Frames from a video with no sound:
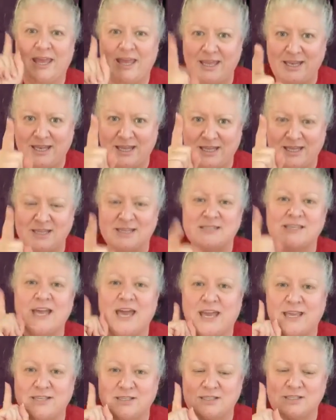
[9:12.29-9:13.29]
It is
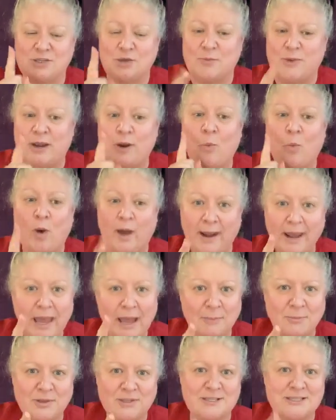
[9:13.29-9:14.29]
a, no matter what
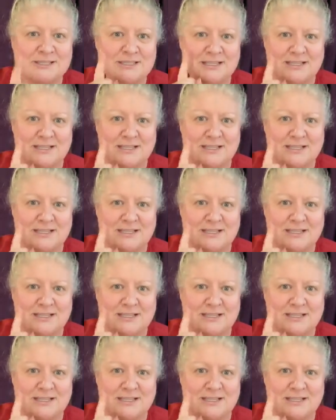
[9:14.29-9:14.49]
happens,